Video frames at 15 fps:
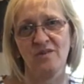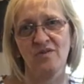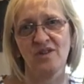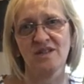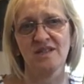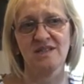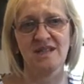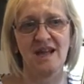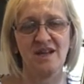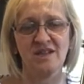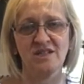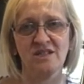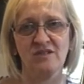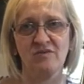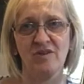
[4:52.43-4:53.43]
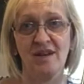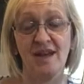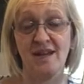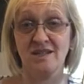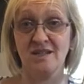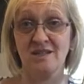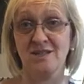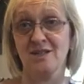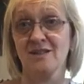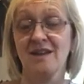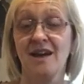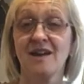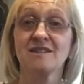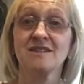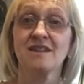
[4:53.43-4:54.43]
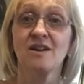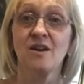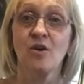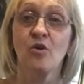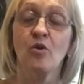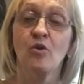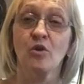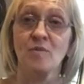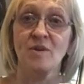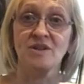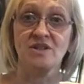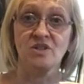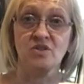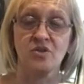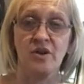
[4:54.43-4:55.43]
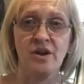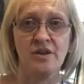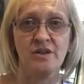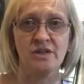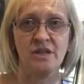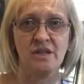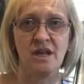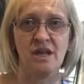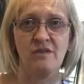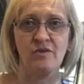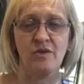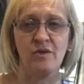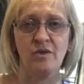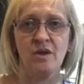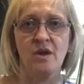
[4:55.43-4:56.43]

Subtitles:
that is actually related to that augmented triad I gave you.